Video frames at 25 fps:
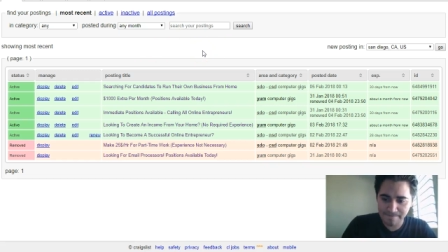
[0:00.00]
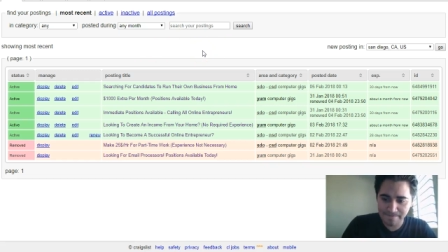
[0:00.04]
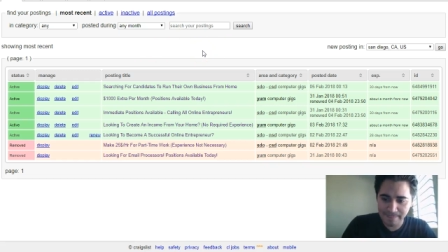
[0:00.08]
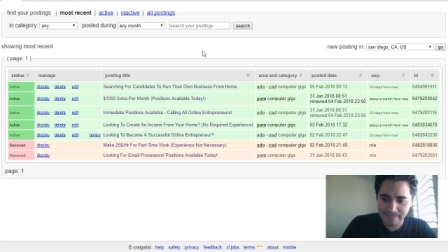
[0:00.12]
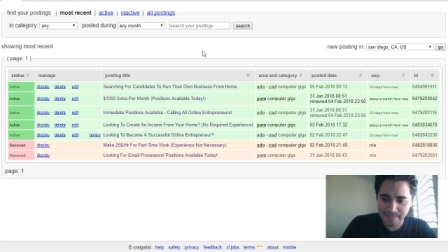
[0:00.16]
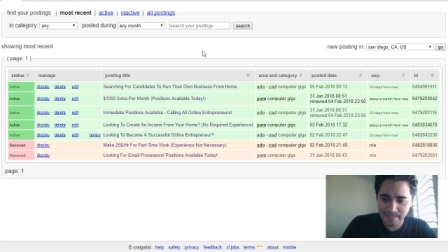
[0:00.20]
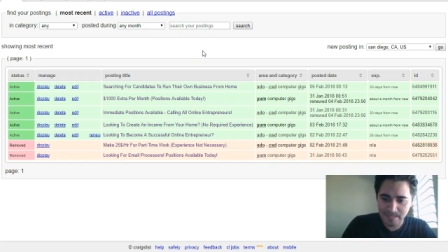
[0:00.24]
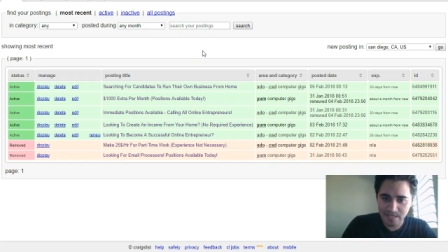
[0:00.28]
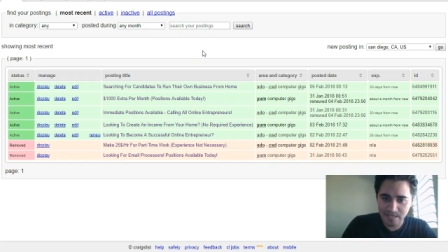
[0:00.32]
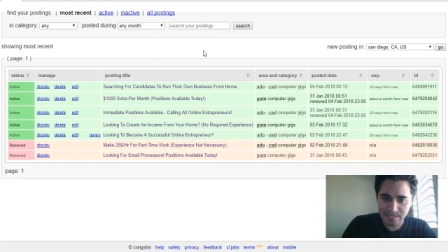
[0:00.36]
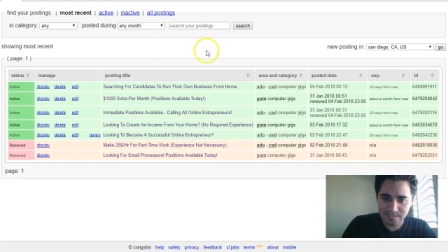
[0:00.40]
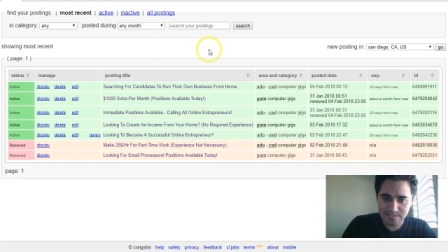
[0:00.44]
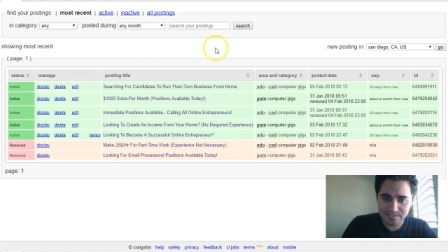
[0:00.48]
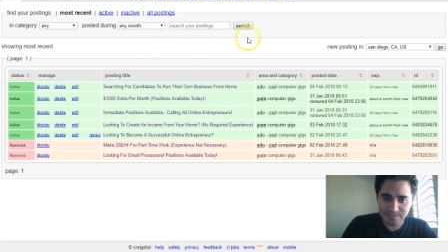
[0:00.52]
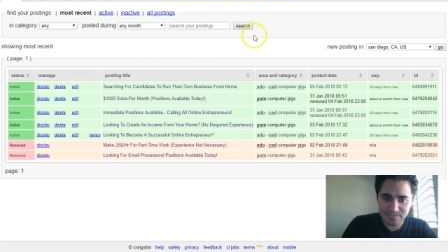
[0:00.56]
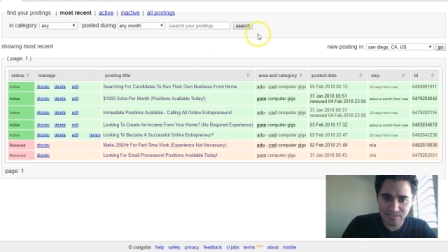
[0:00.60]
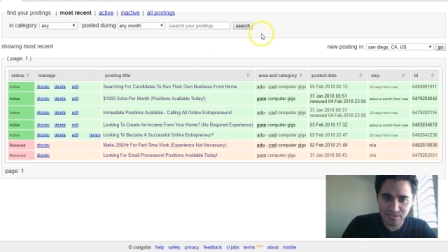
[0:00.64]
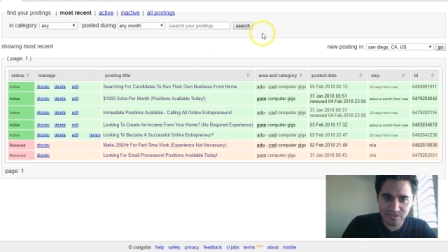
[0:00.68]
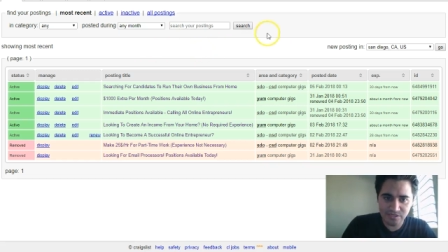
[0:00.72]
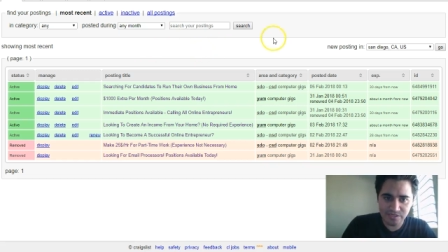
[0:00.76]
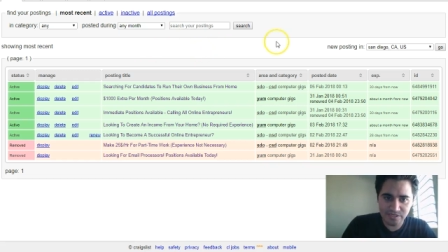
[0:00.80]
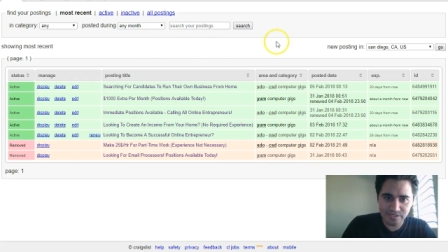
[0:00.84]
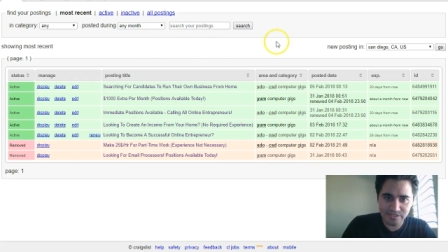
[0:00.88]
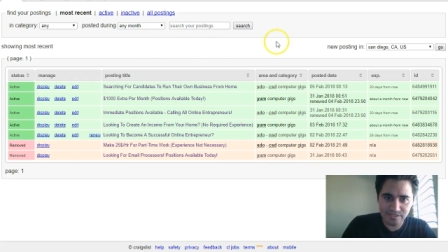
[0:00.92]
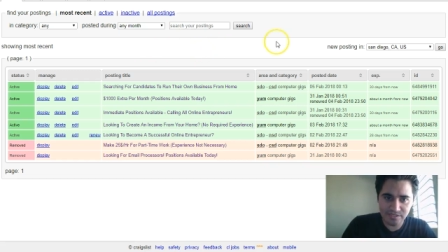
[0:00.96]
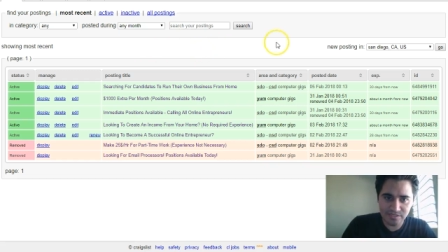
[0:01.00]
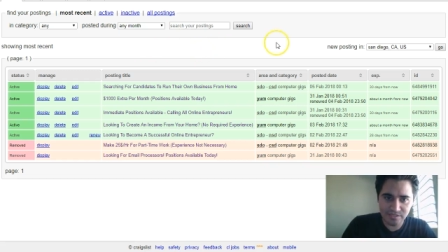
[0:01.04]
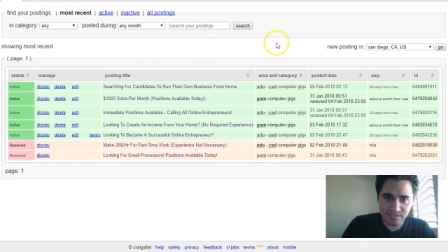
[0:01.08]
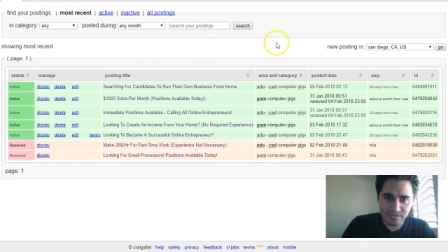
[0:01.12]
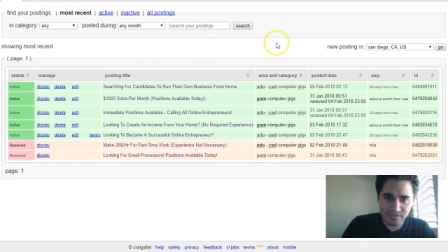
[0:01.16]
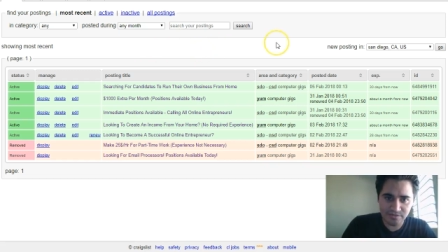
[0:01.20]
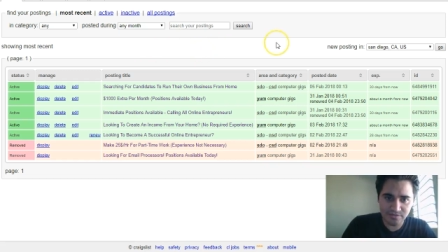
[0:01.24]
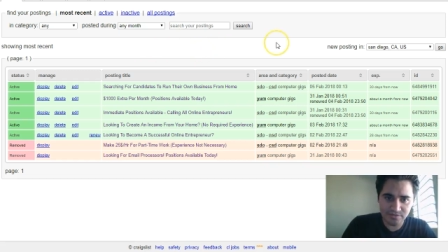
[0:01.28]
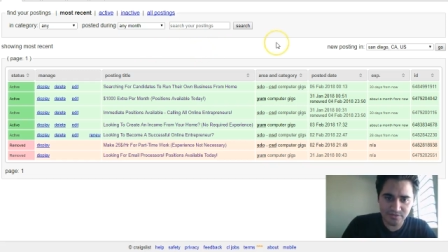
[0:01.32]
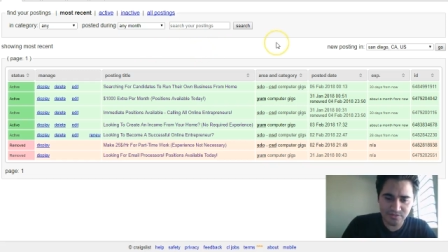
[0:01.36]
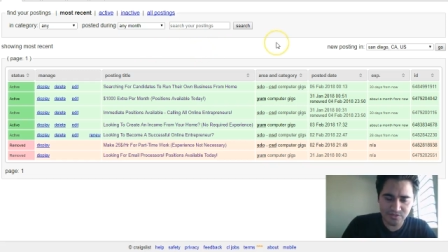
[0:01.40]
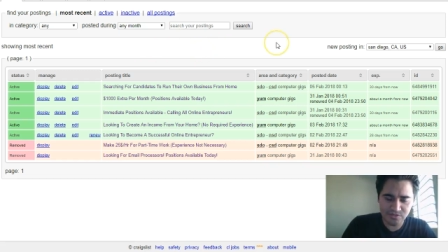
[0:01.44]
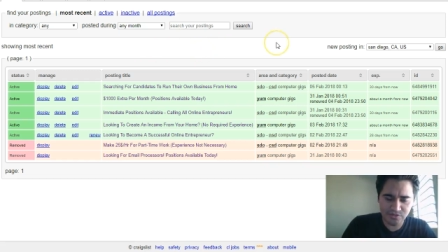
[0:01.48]
I started on
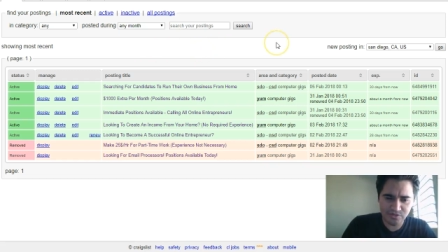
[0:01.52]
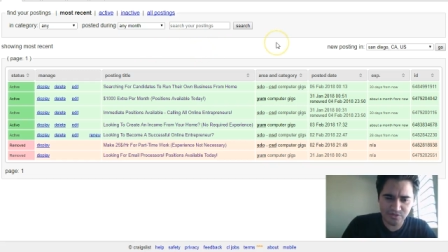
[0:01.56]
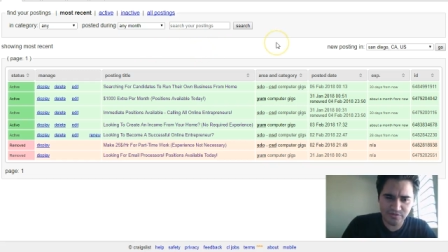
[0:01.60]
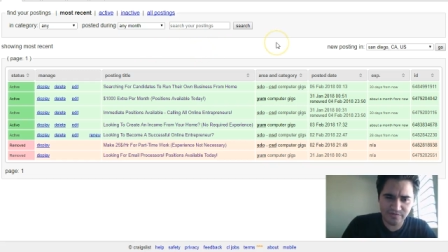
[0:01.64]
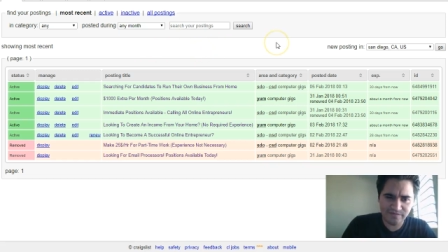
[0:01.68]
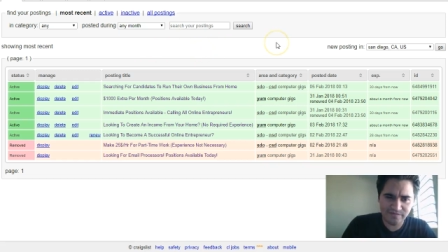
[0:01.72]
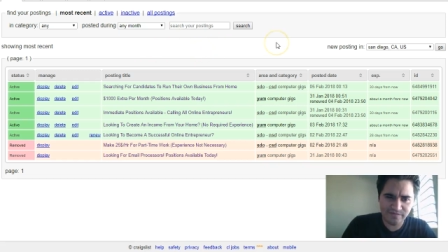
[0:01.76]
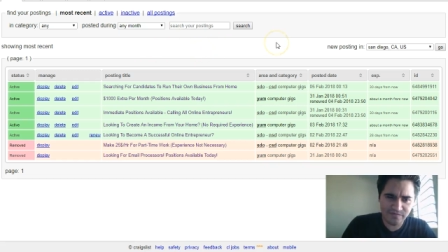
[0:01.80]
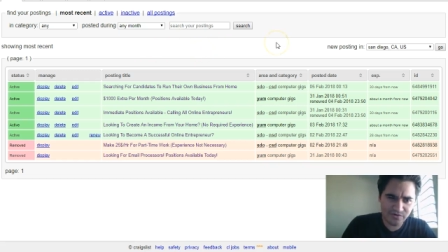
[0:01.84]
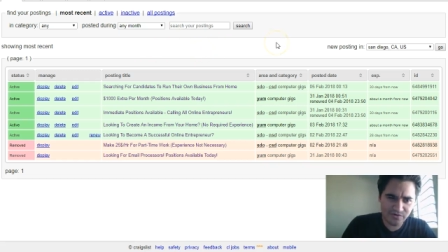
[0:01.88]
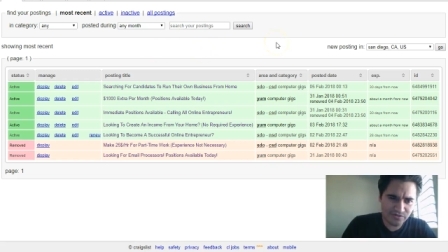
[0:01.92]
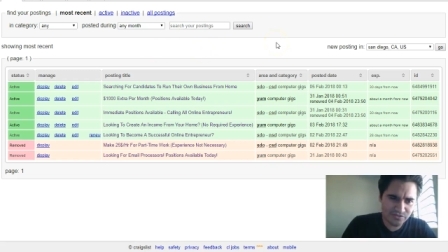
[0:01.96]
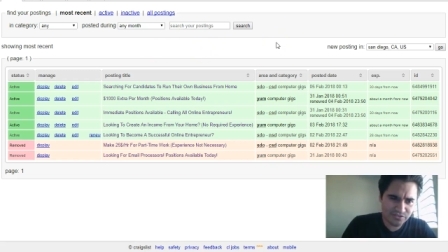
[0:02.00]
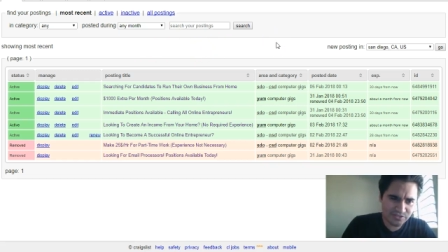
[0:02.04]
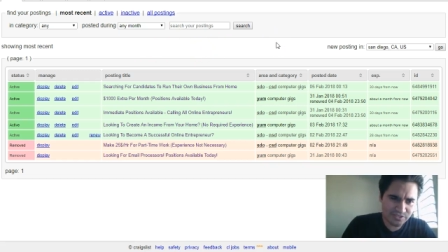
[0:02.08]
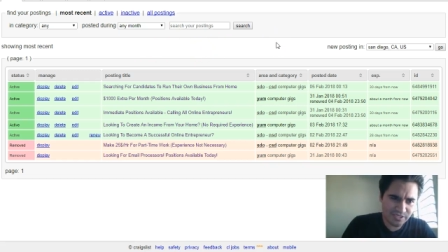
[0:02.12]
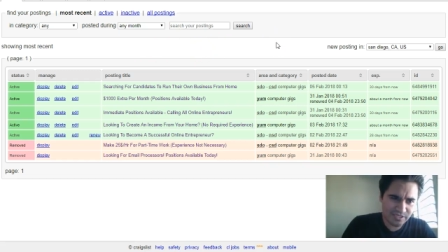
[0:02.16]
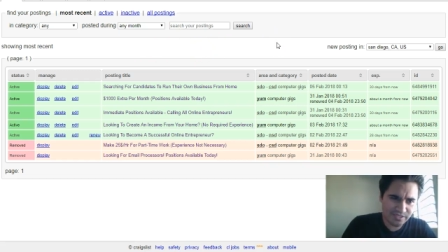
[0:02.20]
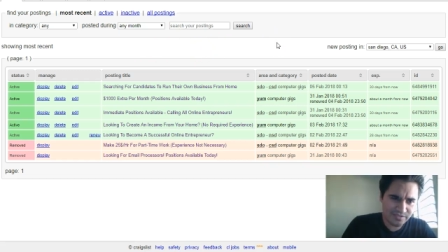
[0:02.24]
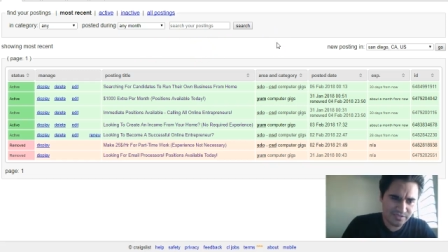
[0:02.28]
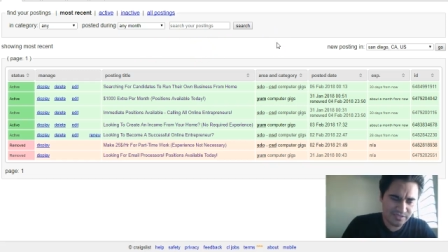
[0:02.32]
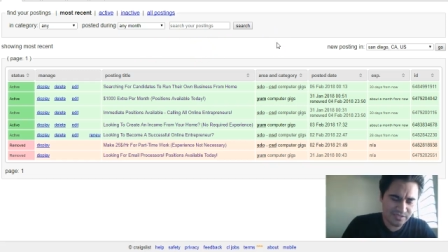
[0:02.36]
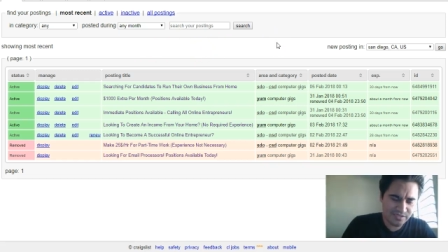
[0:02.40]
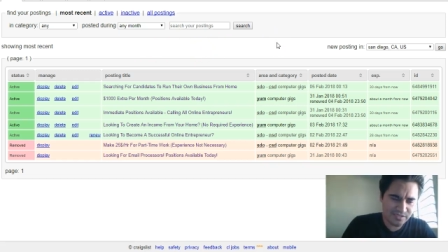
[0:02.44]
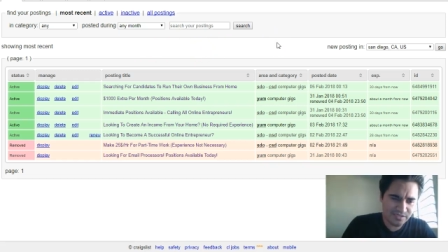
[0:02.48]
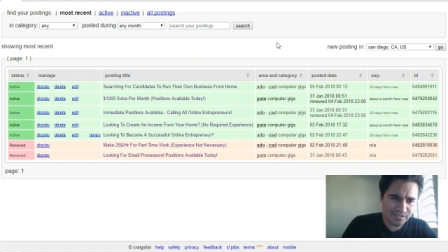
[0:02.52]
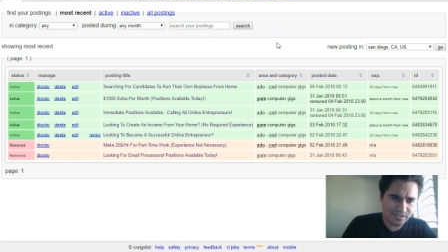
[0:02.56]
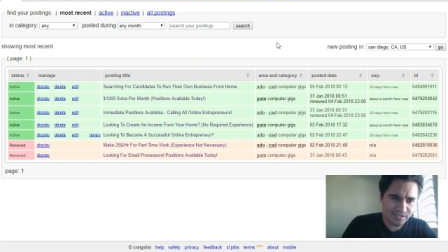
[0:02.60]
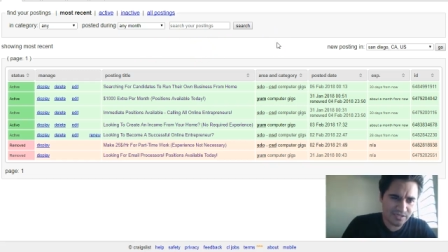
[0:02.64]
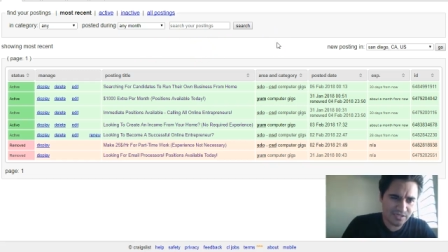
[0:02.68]
the 31st, I think,